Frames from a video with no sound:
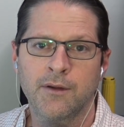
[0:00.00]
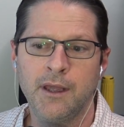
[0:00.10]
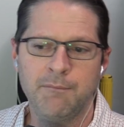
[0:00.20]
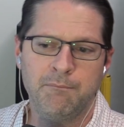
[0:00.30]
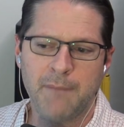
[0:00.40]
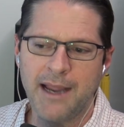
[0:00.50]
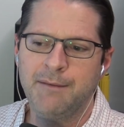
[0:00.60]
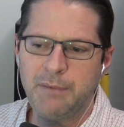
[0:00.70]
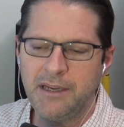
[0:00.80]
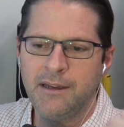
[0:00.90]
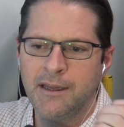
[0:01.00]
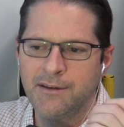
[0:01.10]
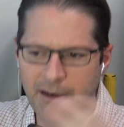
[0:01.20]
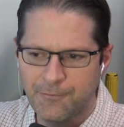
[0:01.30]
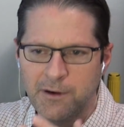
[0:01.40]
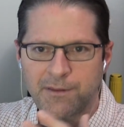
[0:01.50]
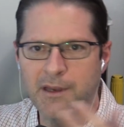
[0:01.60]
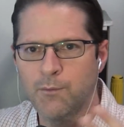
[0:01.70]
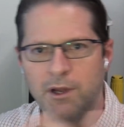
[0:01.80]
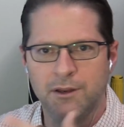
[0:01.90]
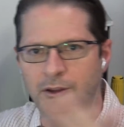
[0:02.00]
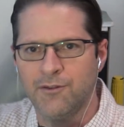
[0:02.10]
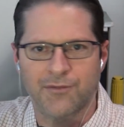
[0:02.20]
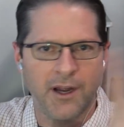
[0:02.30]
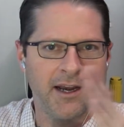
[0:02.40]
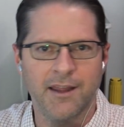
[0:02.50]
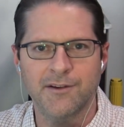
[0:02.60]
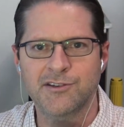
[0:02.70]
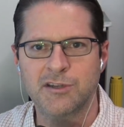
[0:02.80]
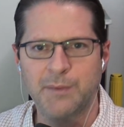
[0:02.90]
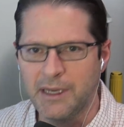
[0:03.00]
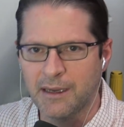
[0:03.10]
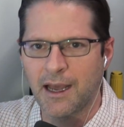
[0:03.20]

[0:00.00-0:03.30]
It might be different than what you've read others to be.